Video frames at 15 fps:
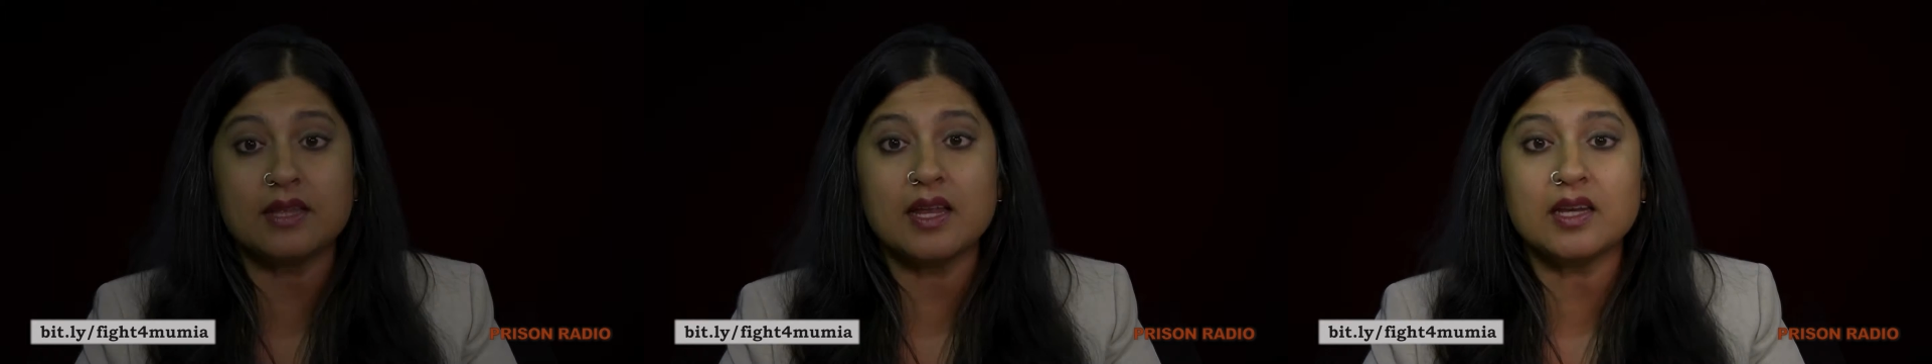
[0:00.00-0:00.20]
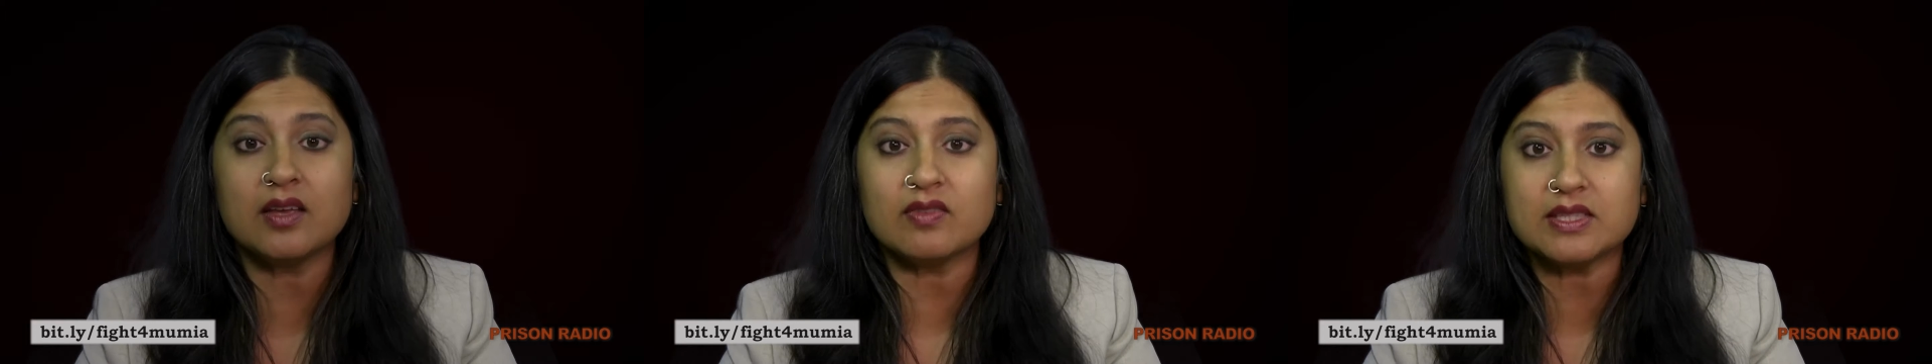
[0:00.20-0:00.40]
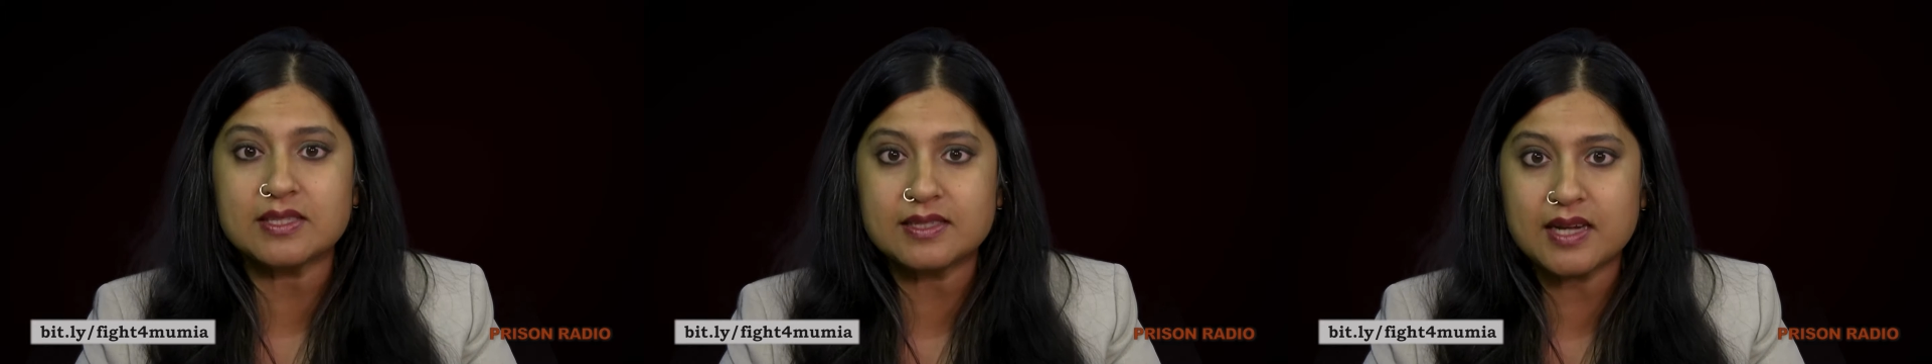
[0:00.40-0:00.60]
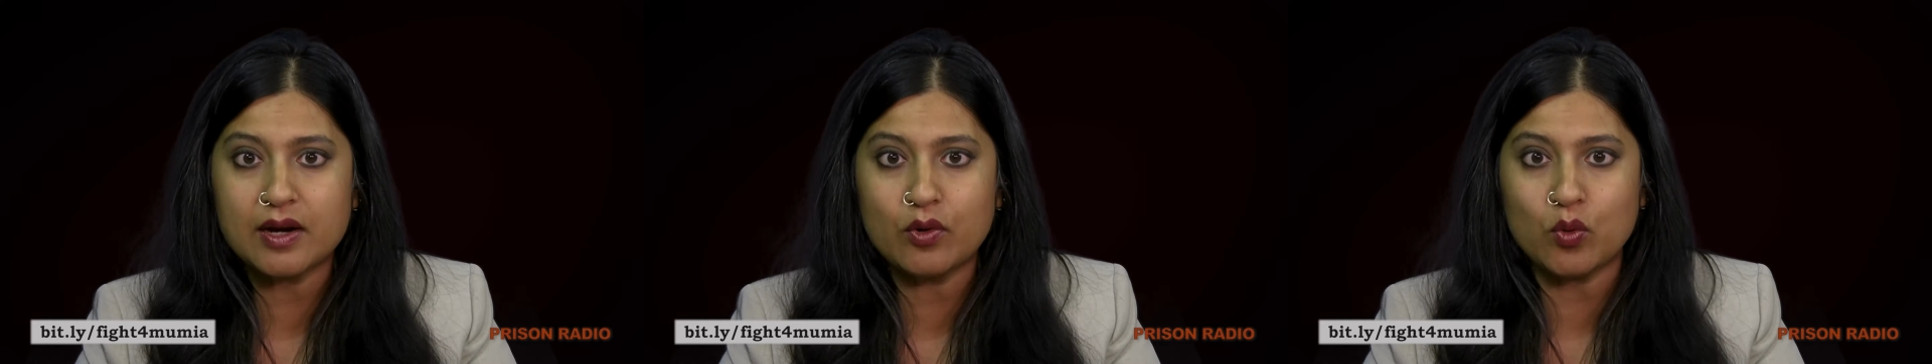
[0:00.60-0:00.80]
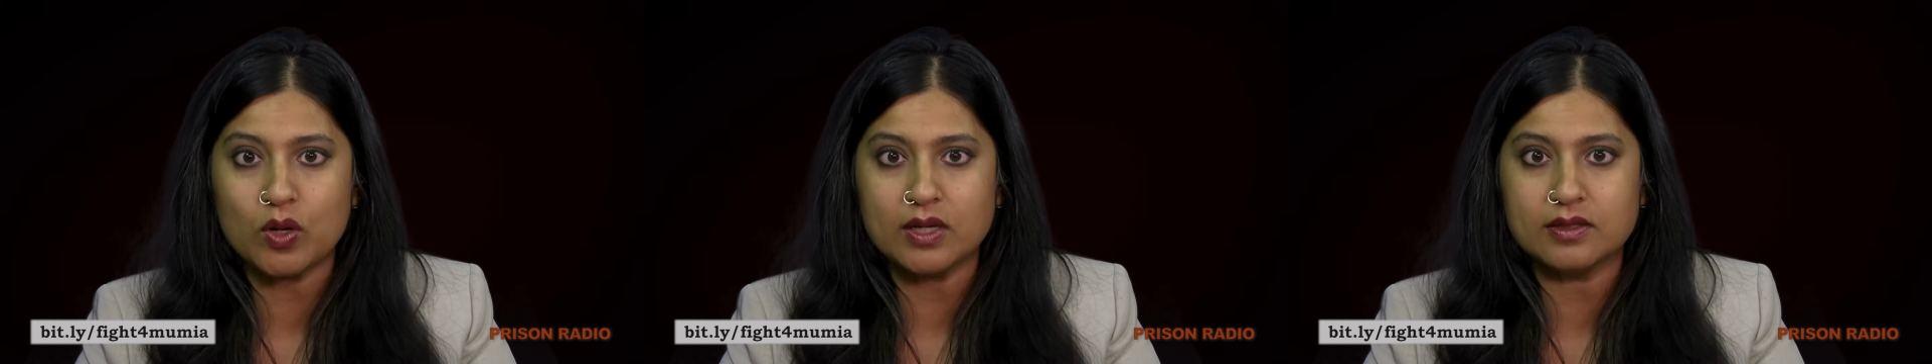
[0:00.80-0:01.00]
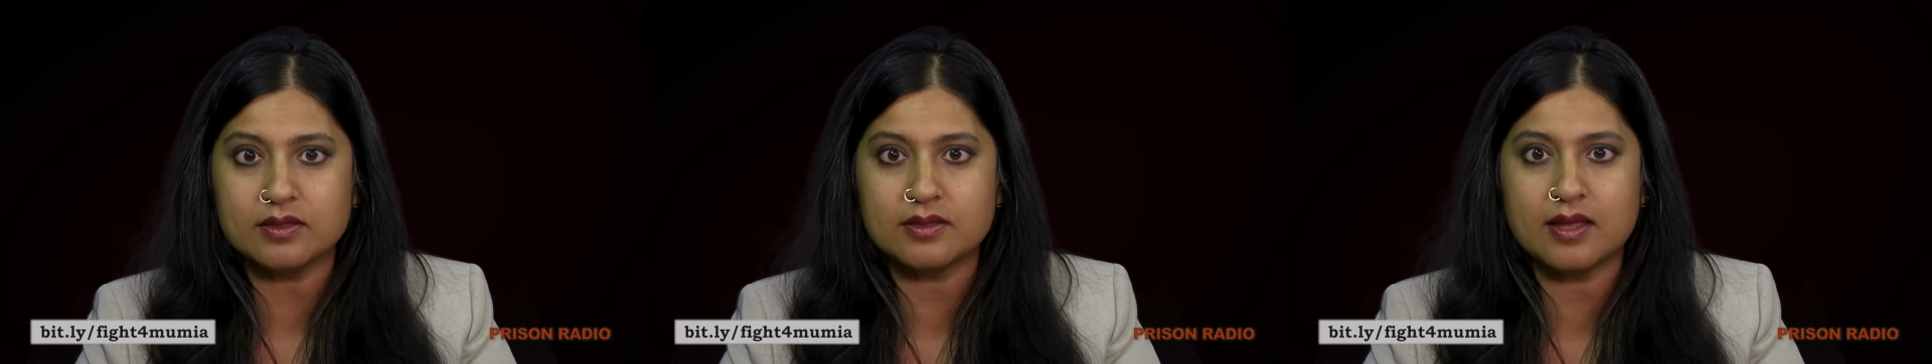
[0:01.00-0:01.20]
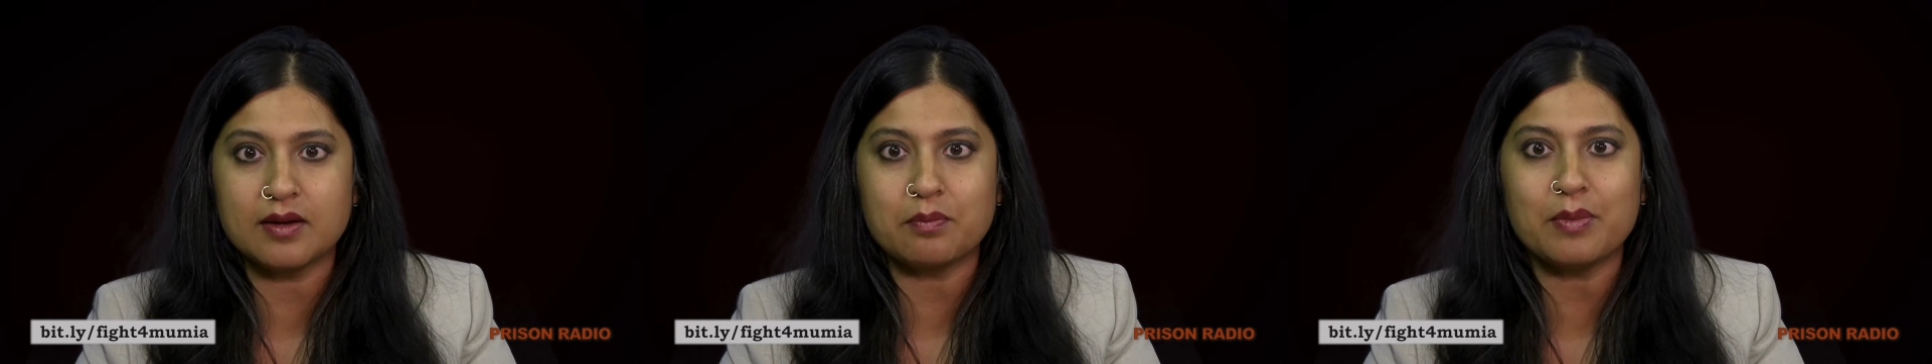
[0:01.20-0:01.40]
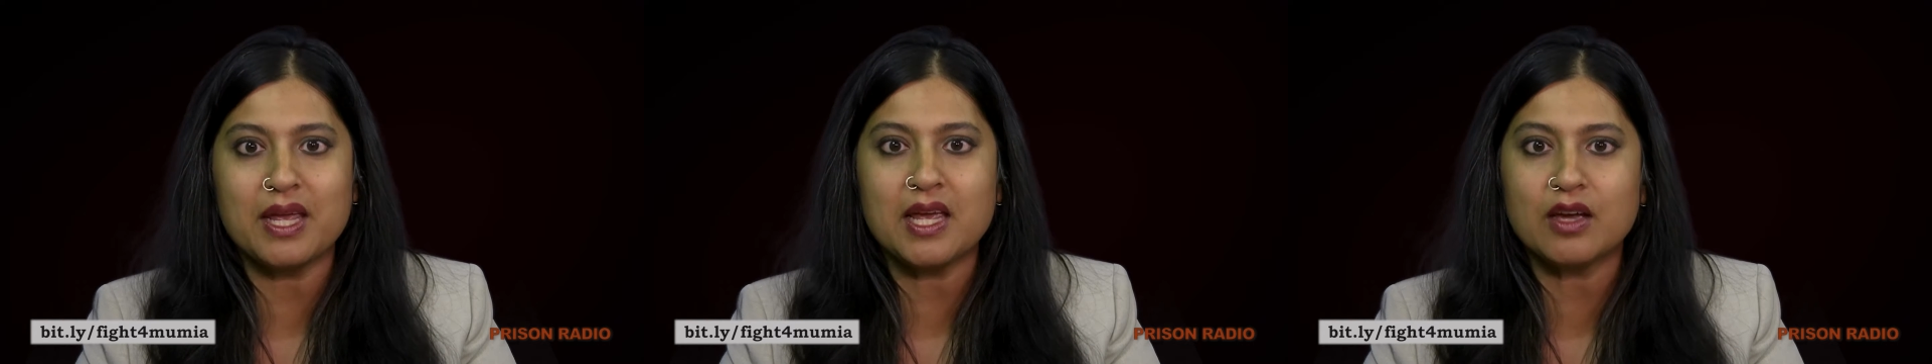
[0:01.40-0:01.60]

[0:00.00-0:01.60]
then given steroids that may